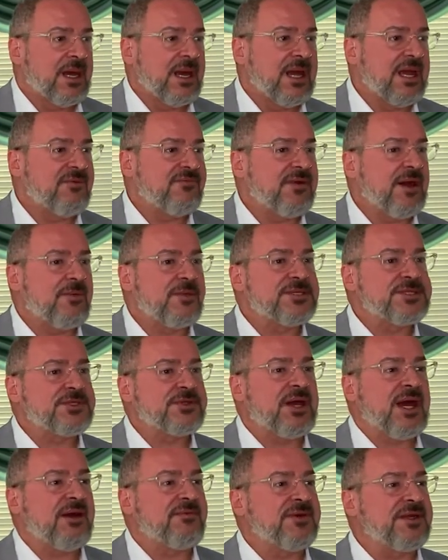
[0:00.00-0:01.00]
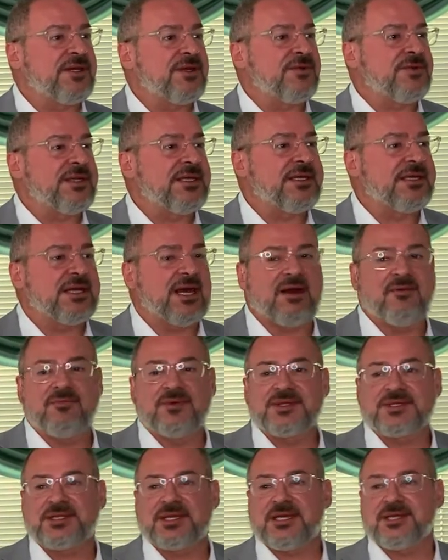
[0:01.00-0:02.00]
If I was to have a unique
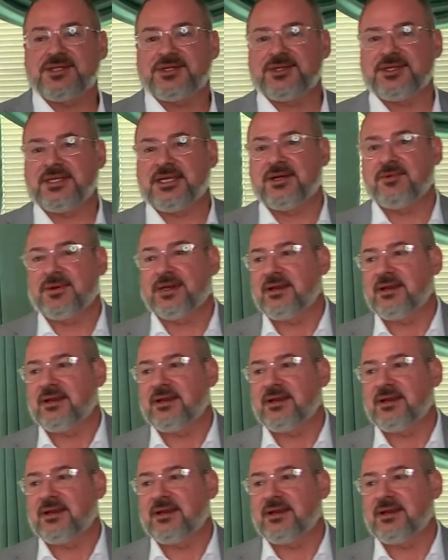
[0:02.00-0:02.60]
conversation here with